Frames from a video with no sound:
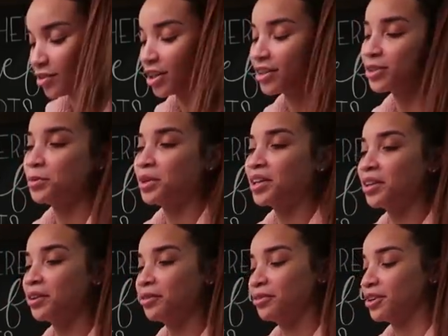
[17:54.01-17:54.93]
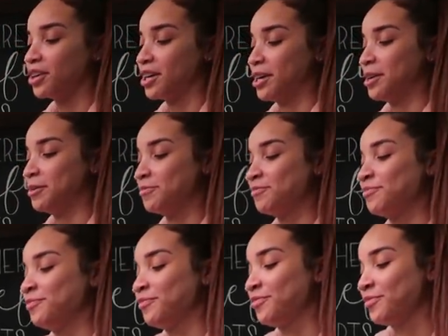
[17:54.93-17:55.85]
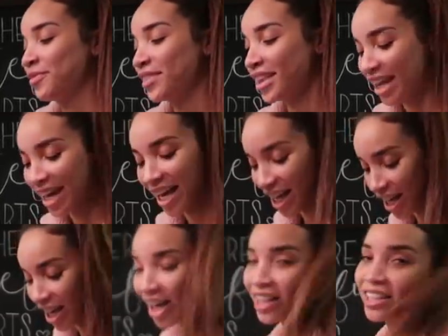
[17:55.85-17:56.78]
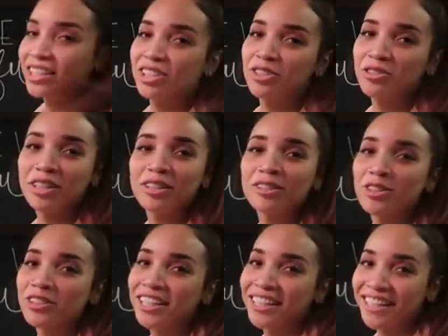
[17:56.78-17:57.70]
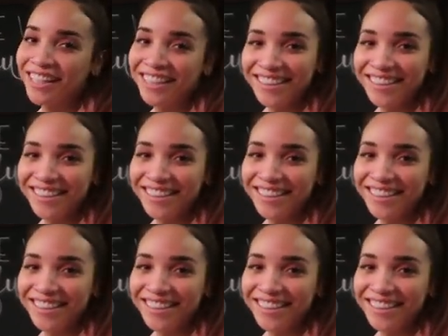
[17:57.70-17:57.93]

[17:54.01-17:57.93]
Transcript: this would also be good for um, college trick or treating.